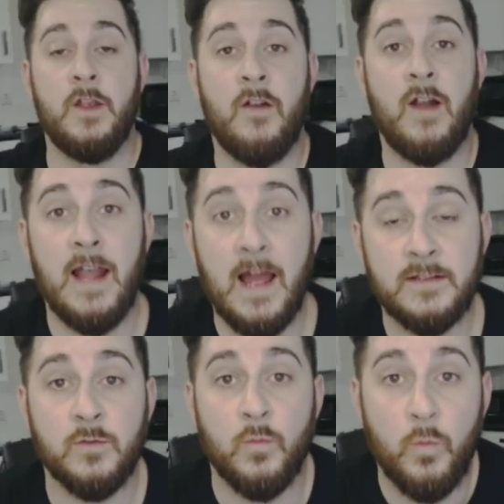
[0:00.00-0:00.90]
Alright
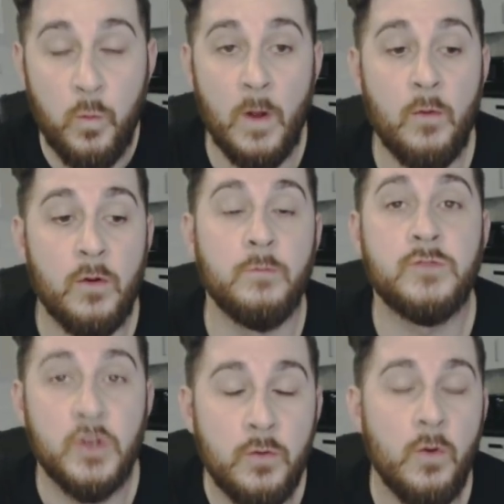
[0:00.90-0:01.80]
lads, welcome
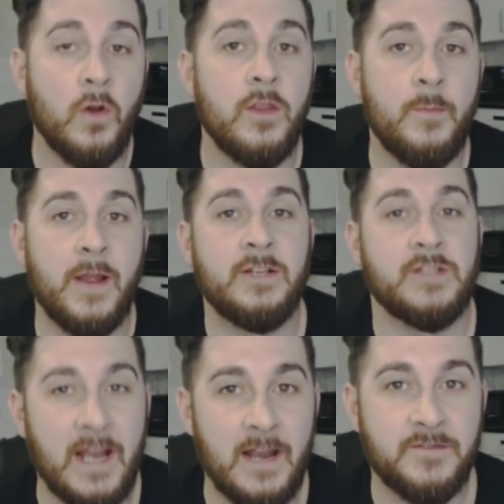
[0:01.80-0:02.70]
to On The Bench
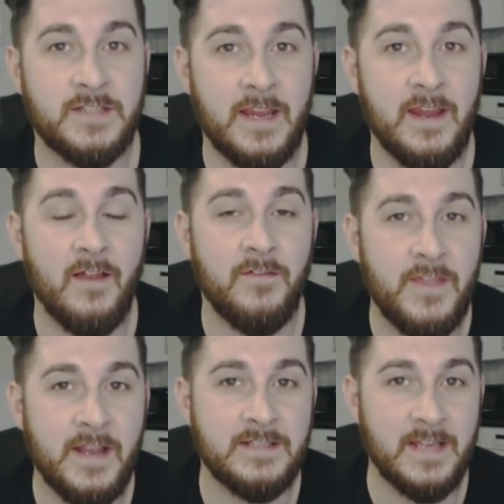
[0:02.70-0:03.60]
LFC.
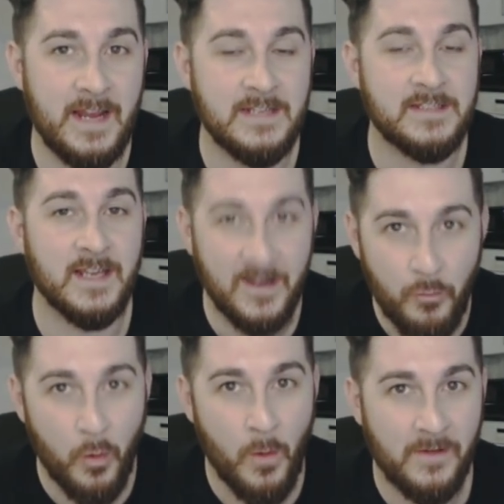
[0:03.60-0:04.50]
This is the
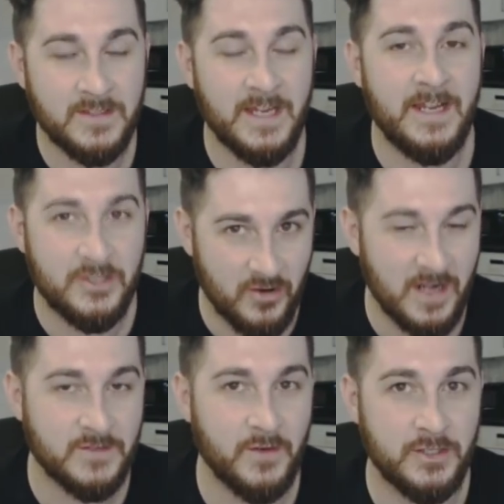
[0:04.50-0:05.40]
Liverpool FC
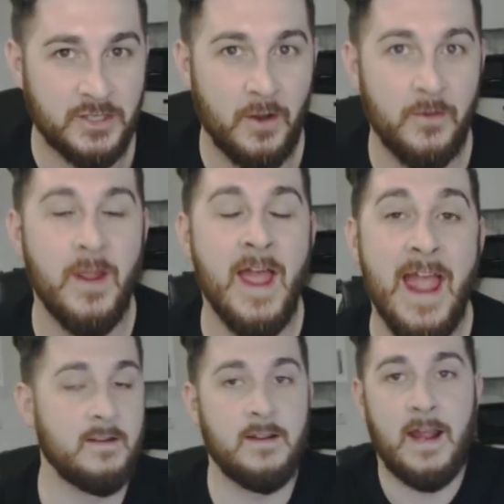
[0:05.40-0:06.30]
transfer show.
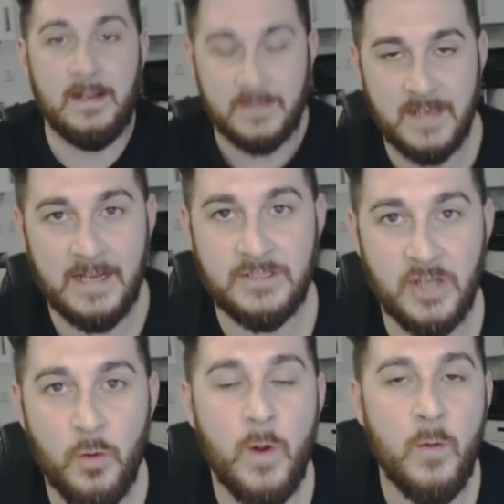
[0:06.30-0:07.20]
In today's
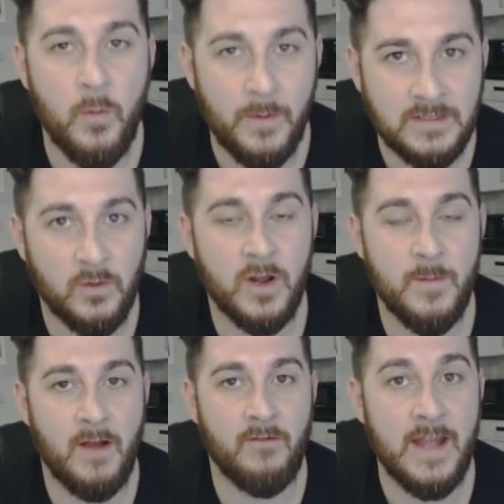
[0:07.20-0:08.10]
show we will be talking
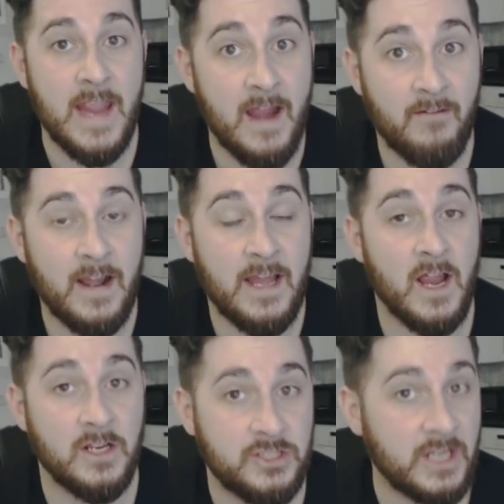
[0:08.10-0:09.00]
about Reinier
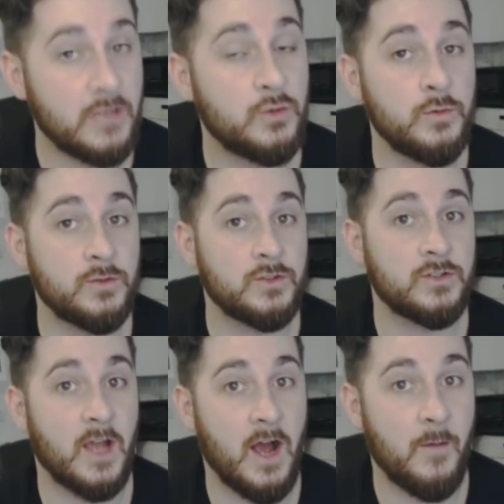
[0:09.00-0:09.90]
Jesus,
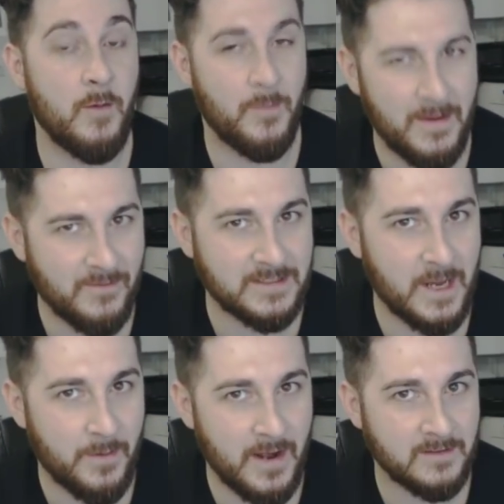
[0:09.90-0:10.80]
um, I believe I say
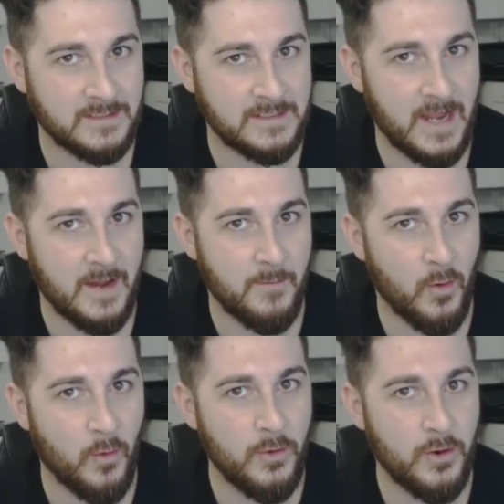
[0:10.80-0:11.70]
pronounce his name,
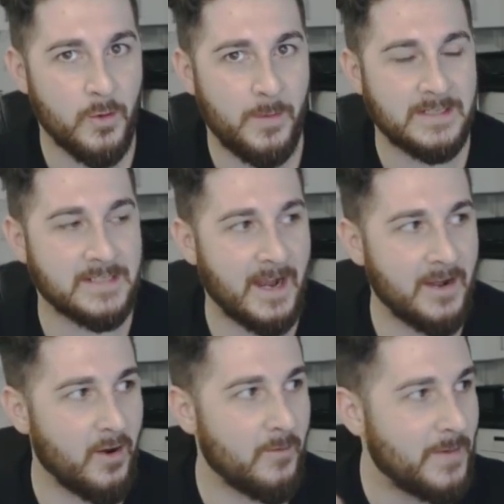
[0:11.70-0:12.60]
or you could be saying
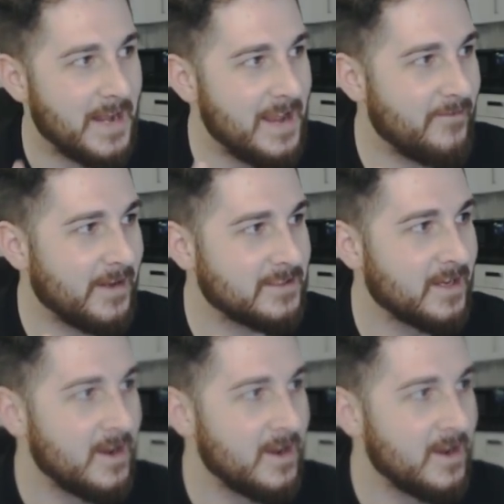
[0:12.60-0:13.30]
I believe it's